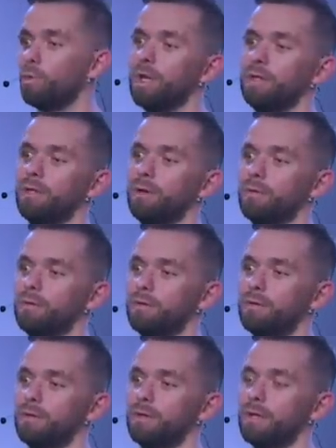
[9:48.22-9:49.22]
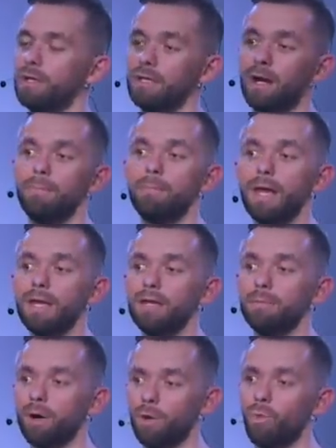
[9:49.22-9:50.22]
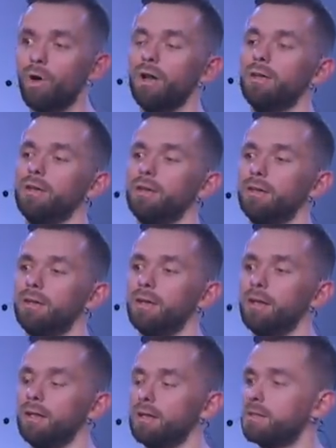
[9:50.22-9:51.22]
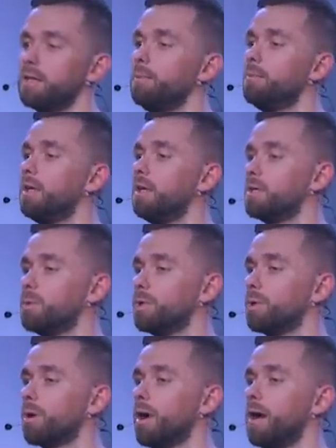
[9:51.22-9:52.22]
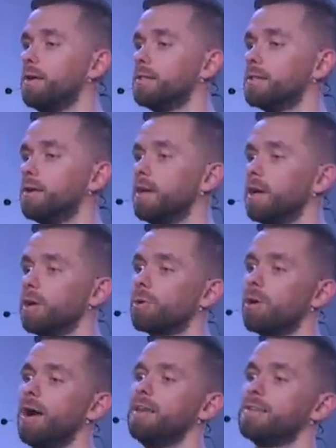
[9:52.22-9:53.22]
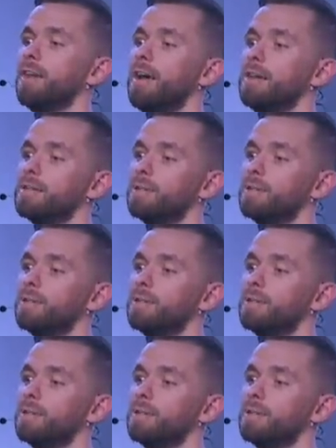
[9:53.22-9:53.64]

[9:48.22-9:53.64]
window, not many, but one. The same thing is with Christ. Christ has